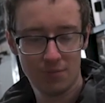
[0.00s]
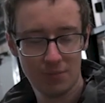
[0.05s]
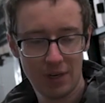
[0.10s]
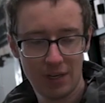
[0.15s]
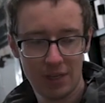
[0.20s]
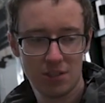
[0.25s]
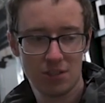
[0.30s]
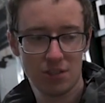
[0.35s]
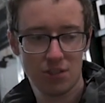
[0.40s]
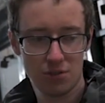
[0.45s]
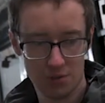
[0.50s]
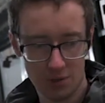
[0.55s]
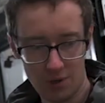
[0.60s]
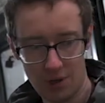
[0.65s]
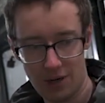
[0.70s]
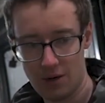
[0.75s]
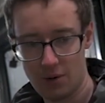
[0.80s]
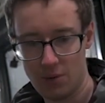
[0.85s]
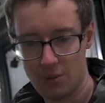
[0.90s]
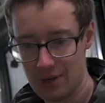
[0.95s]
managed to sort
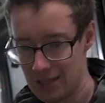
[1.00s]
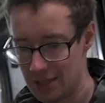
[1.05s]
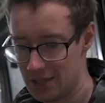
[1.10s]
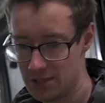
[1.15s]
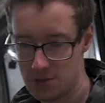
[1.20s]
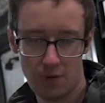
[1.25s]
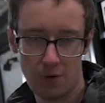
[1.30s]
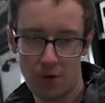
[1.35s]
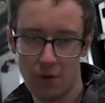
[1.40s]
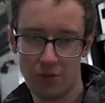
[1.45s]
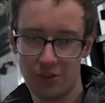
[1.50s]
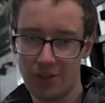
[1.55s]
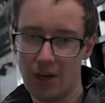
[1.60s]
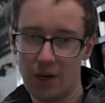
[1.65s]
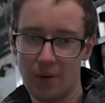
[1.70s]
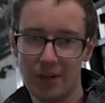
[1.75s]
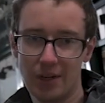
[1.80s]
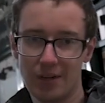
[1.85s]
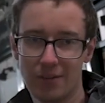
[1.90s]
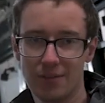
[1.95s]
out where this floor is
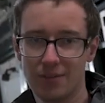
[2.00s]
going